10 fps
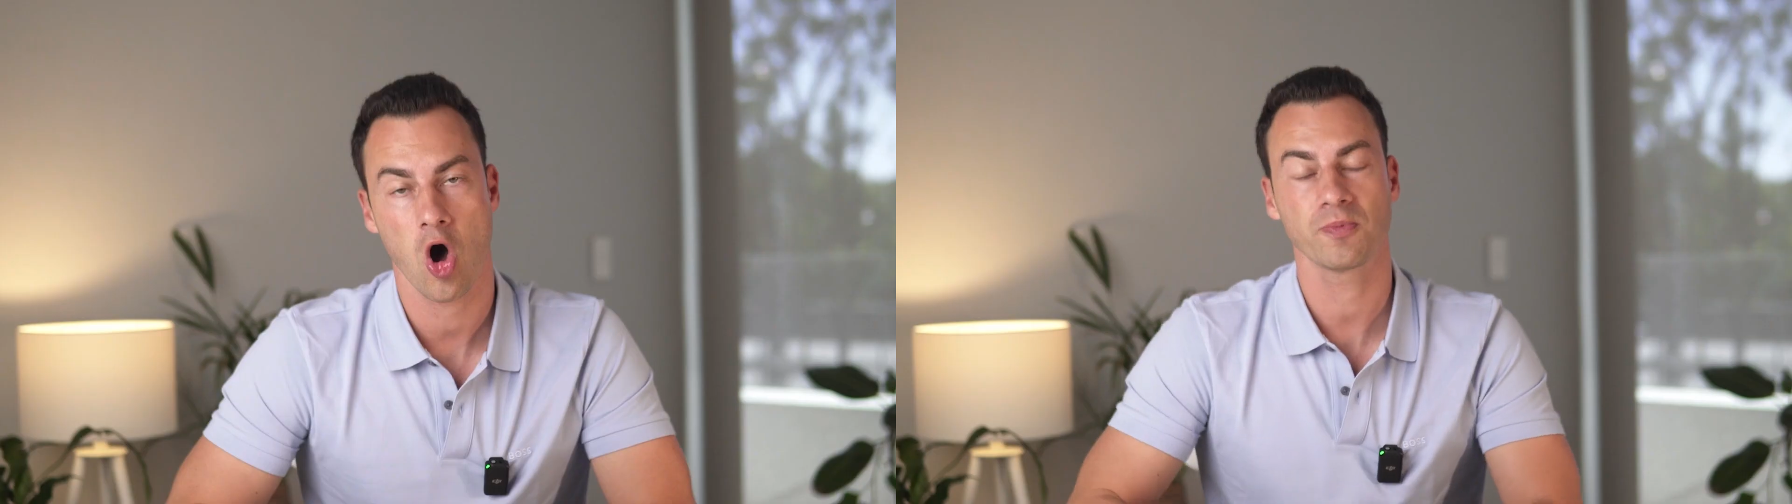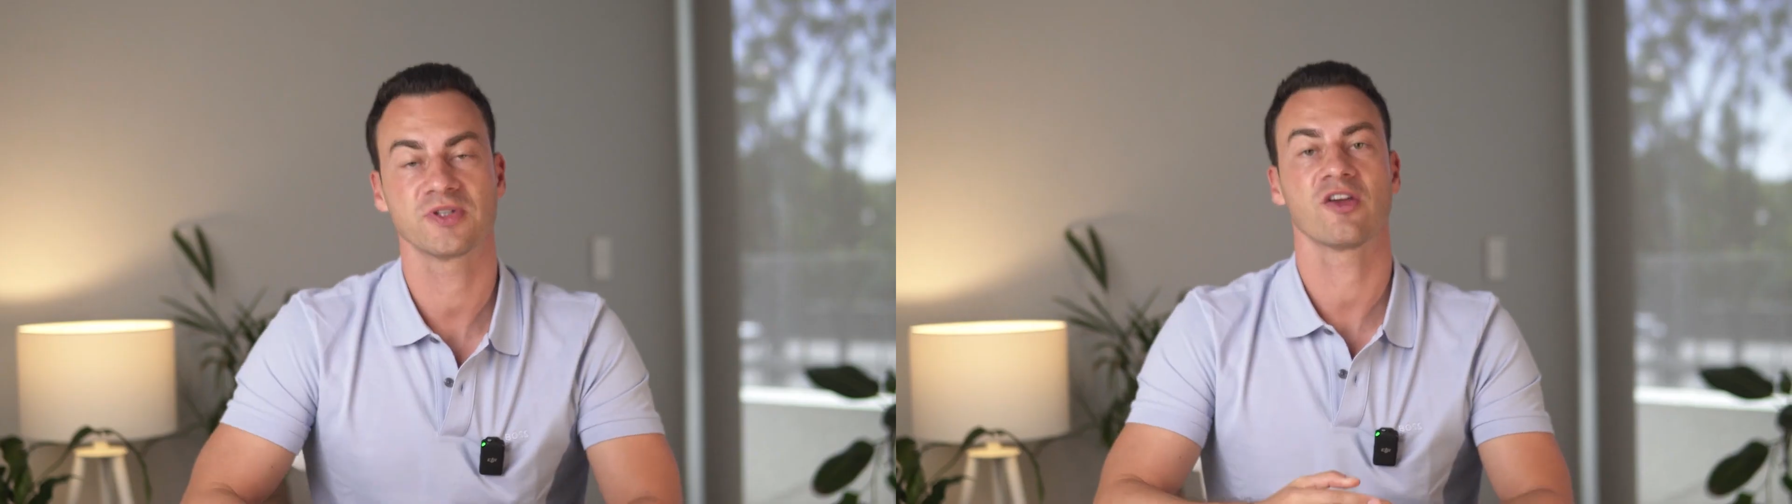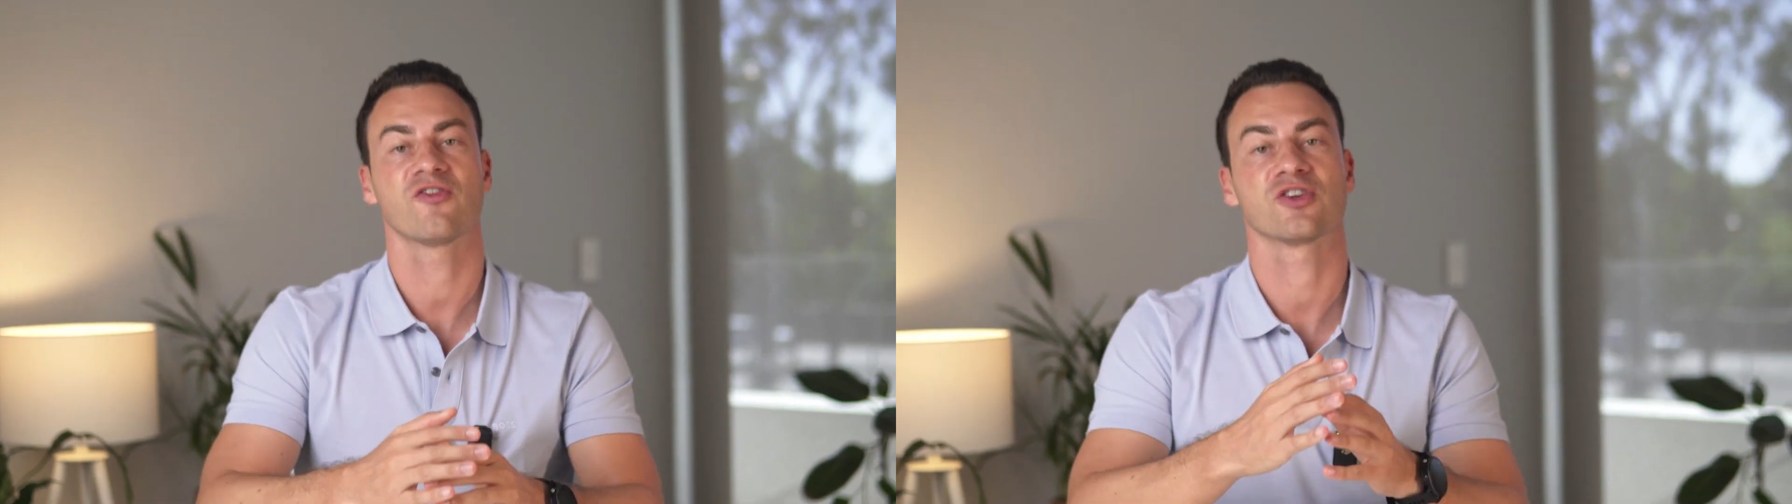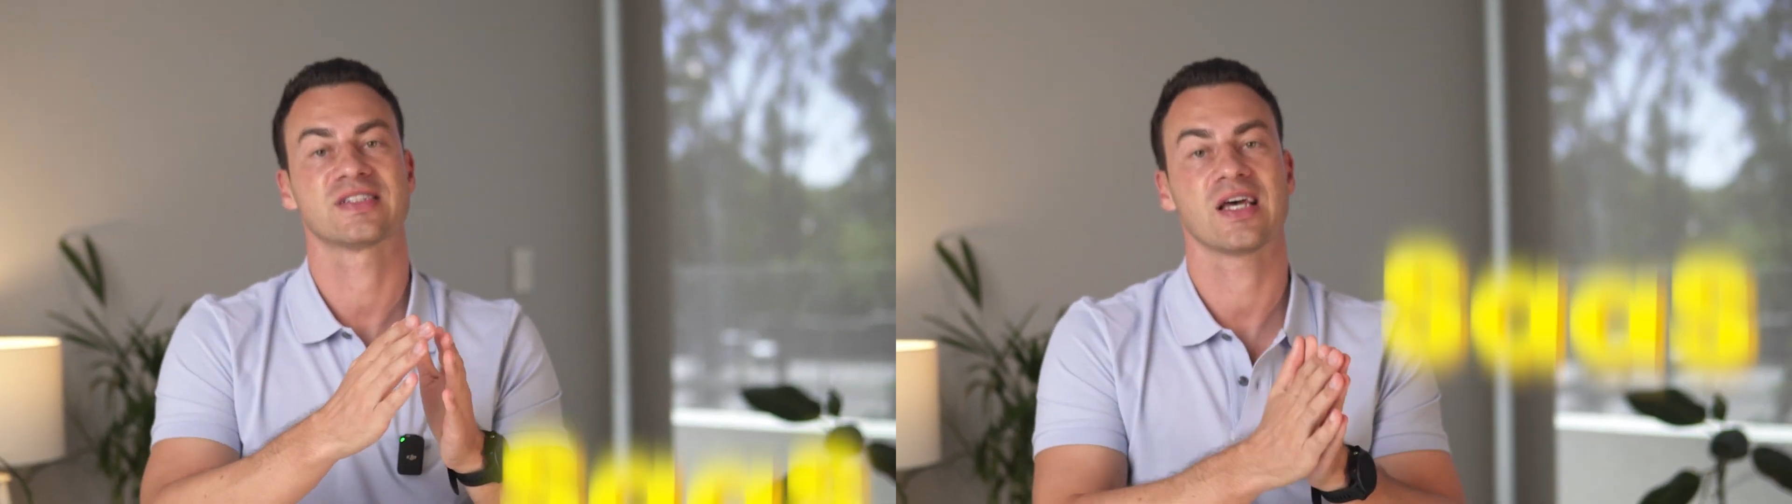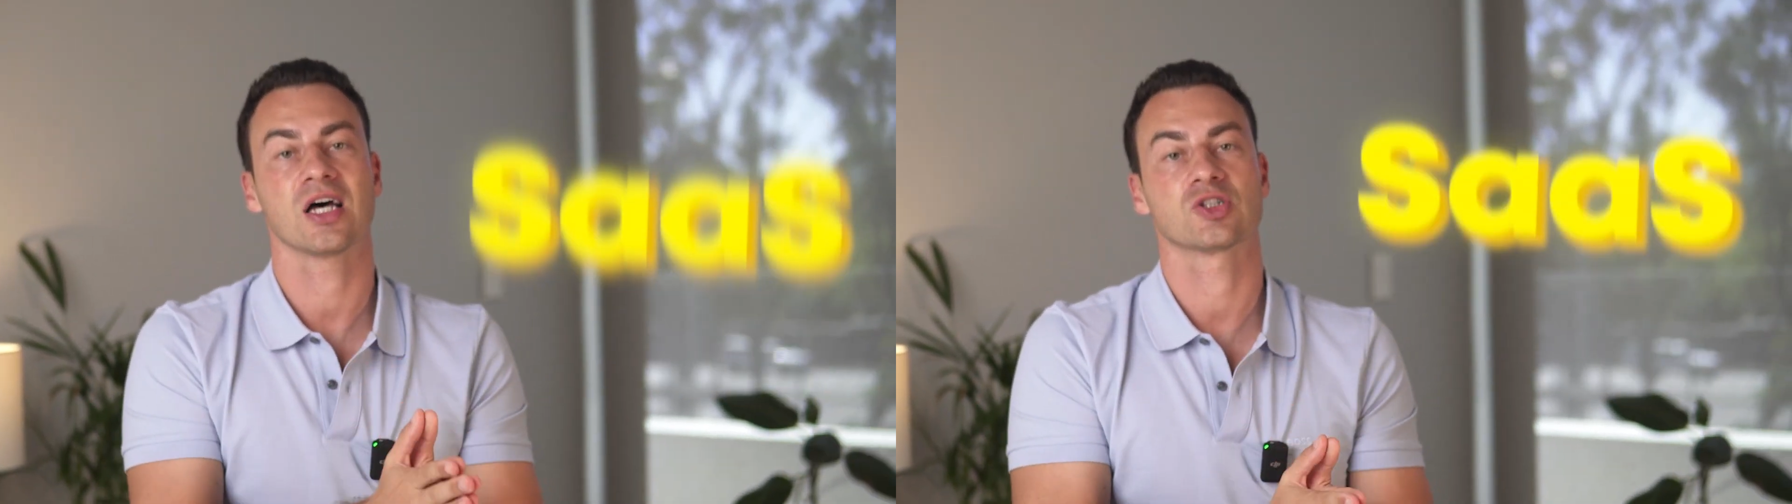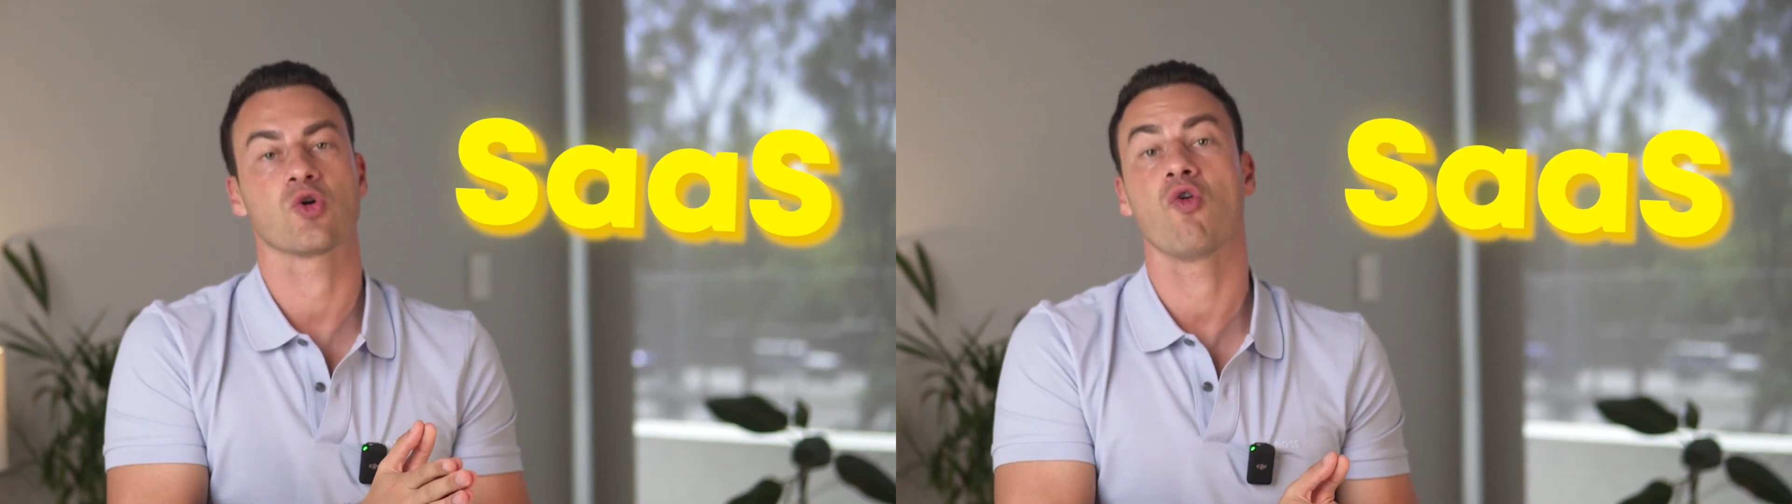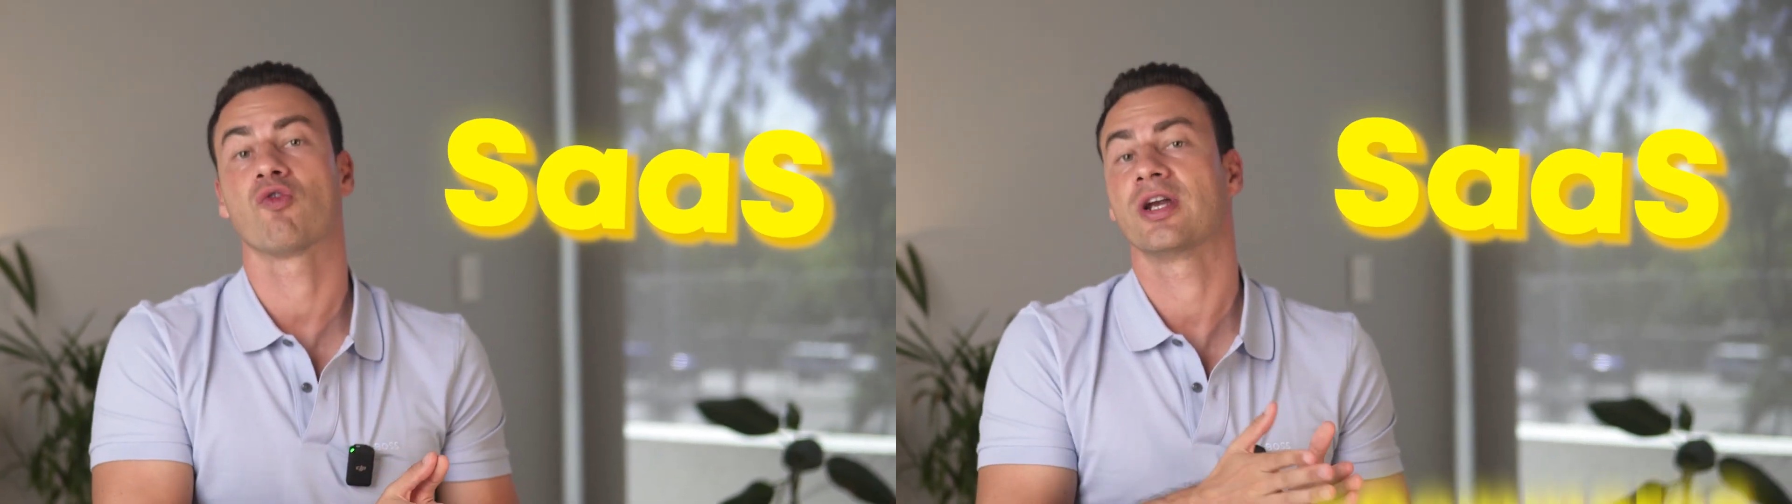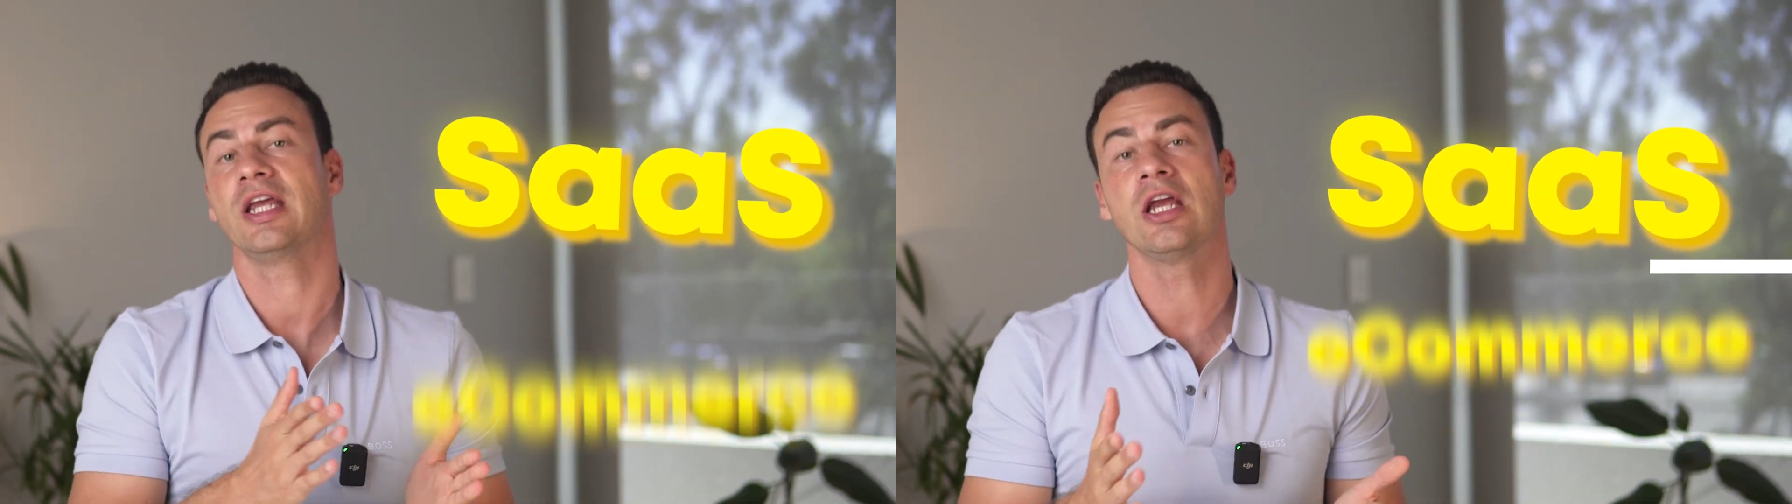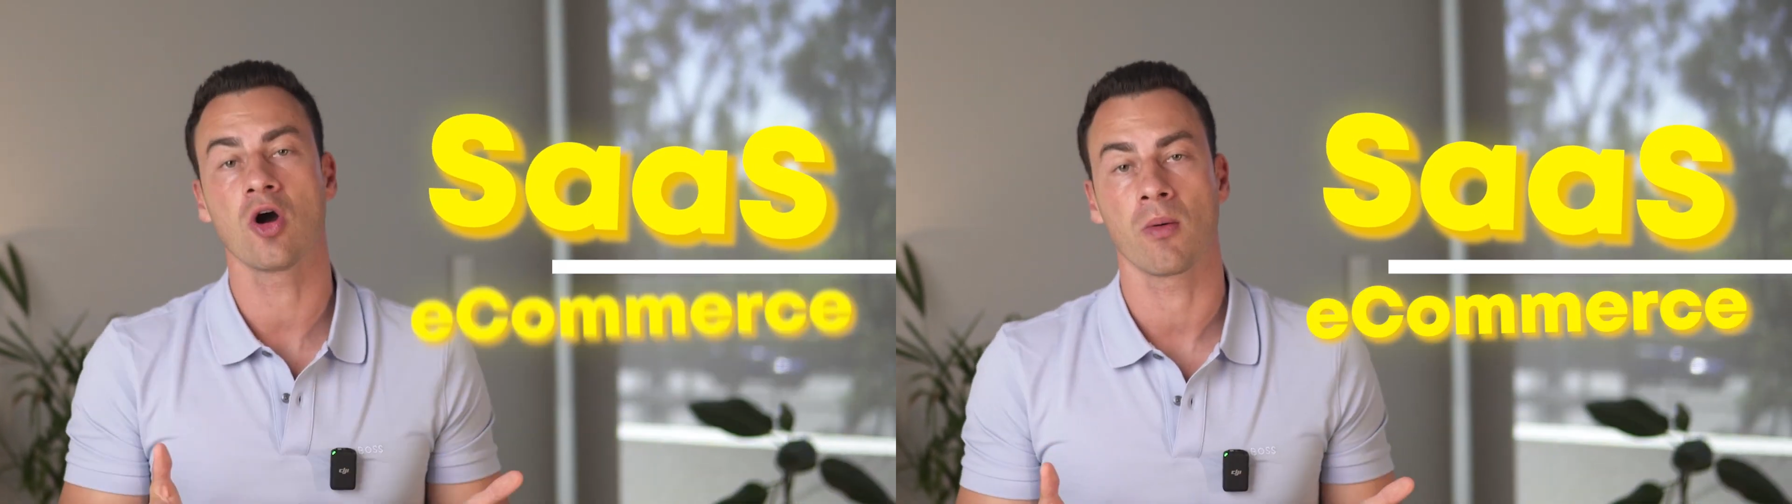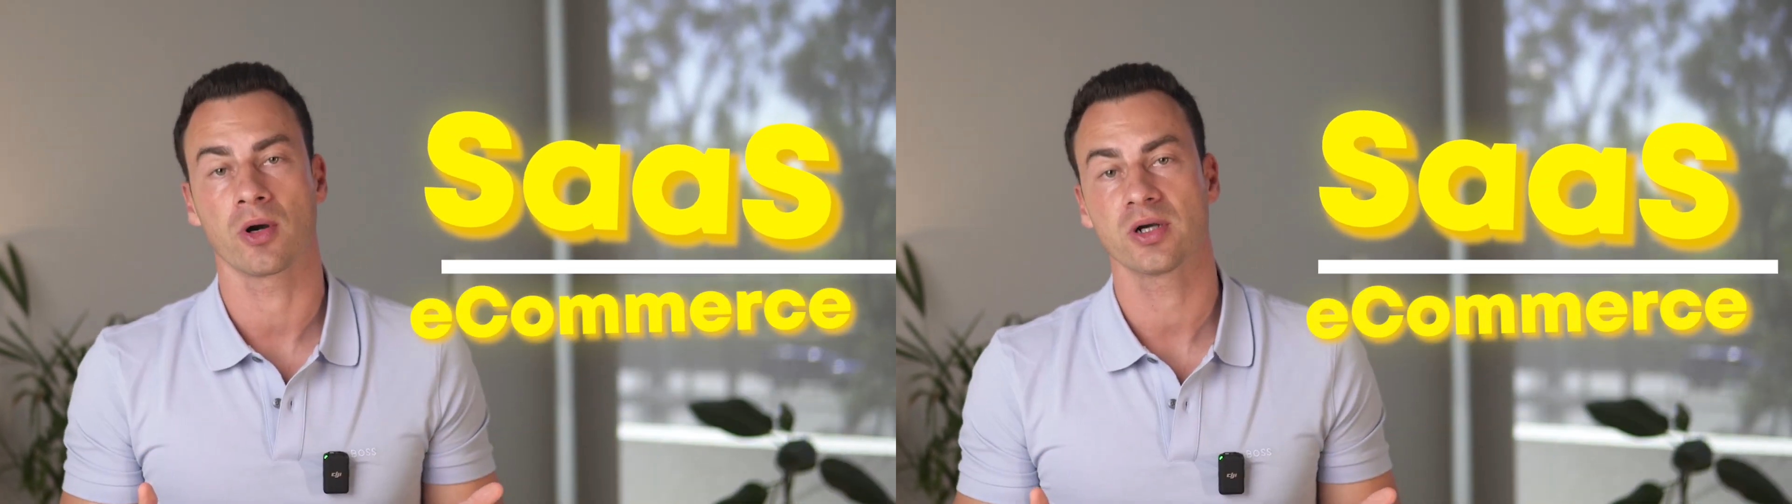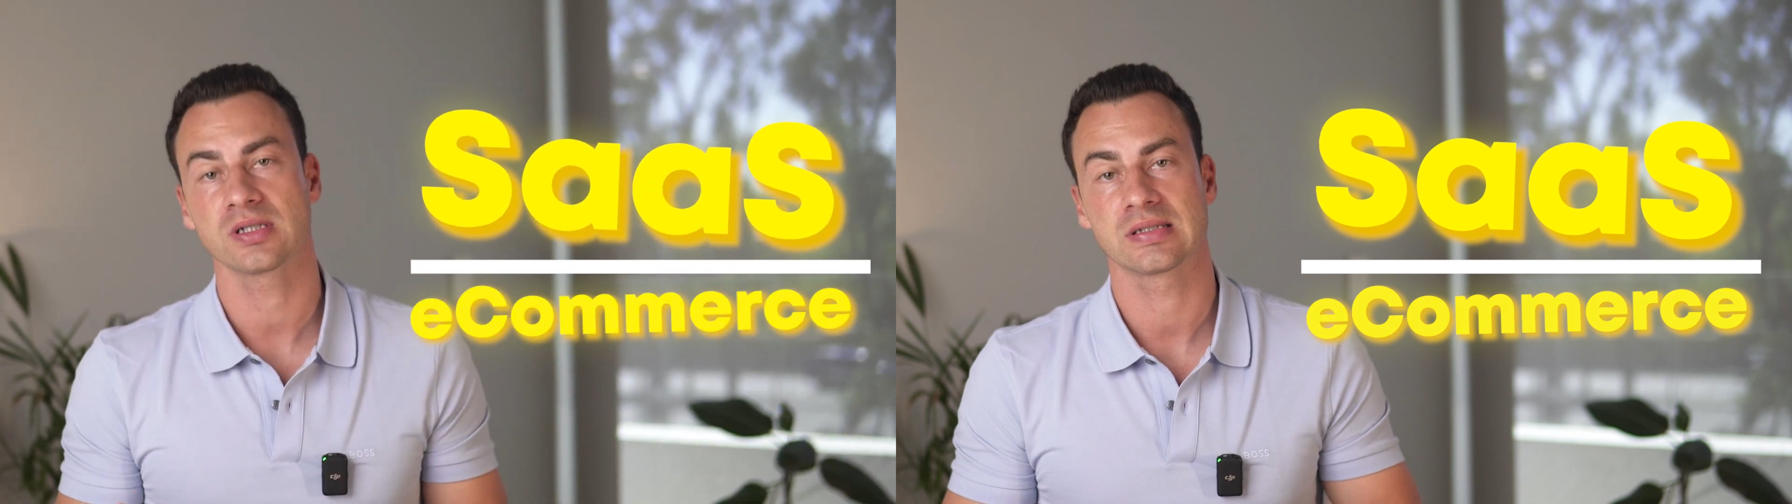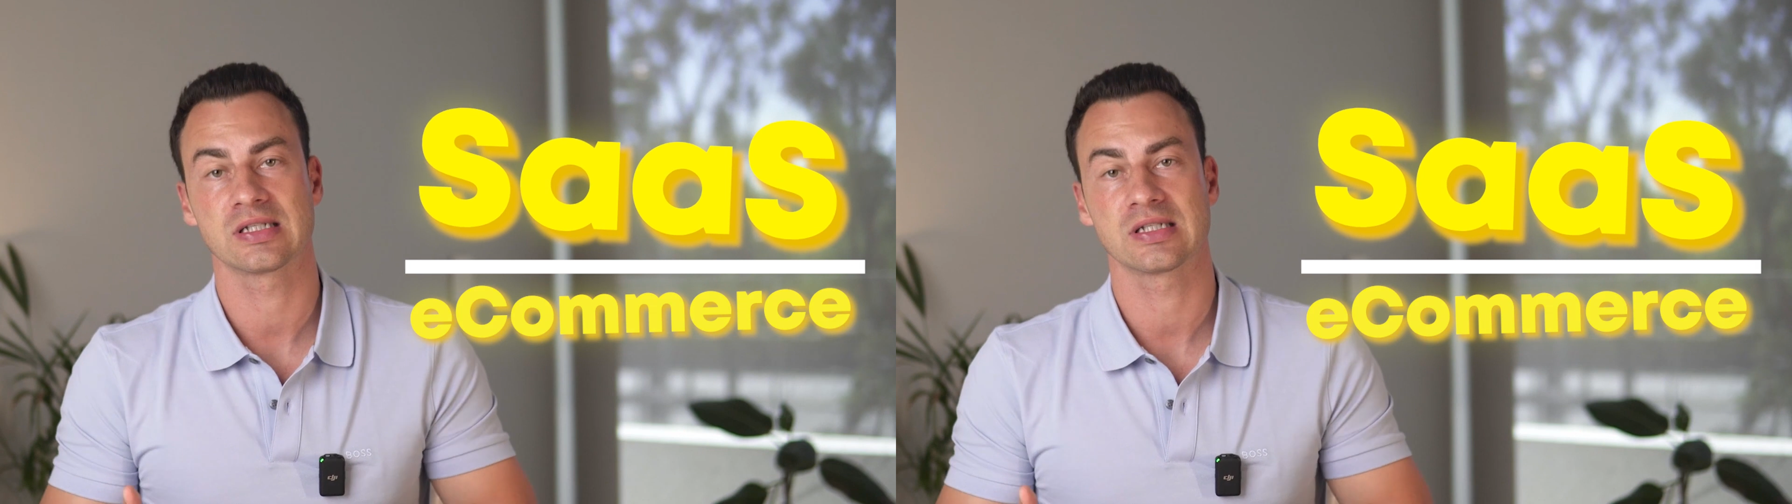Opting for SaaS over e-commerce,